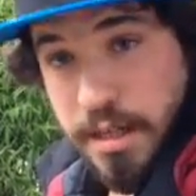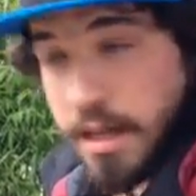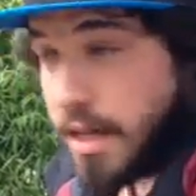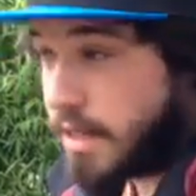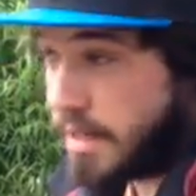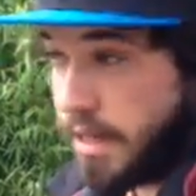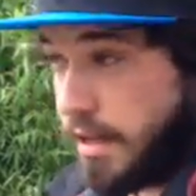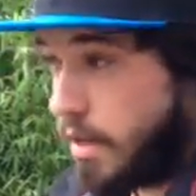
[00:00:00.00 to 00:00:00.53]

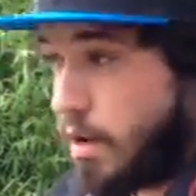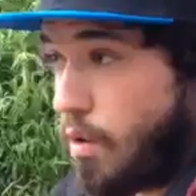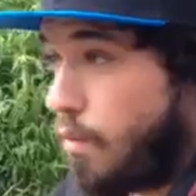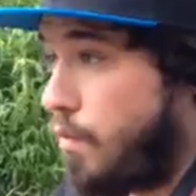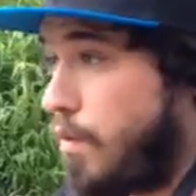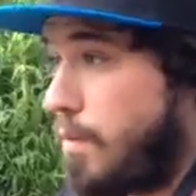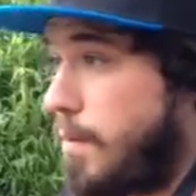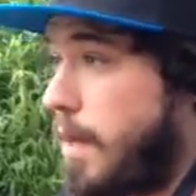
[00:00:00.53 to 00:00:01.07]
Yeah. It can go
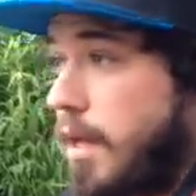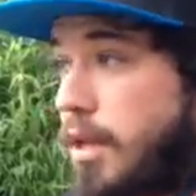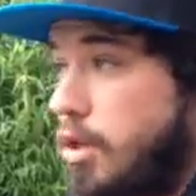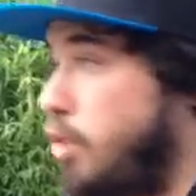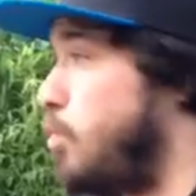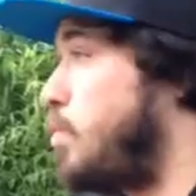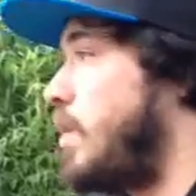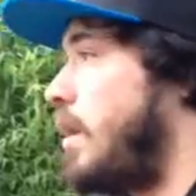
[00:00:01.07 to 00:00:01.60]
from
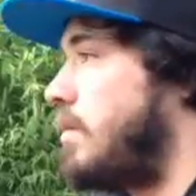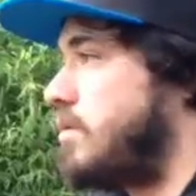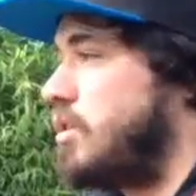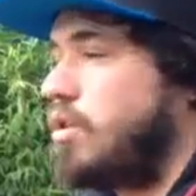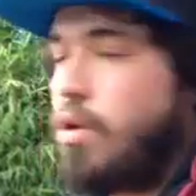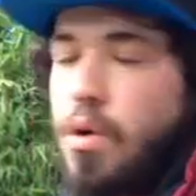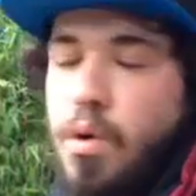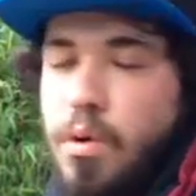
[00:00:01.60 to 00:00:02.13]
like two
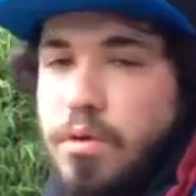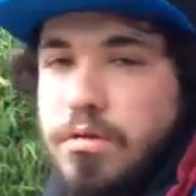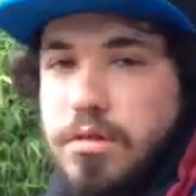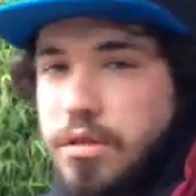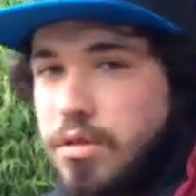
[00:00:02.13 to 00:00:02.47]
thousand hole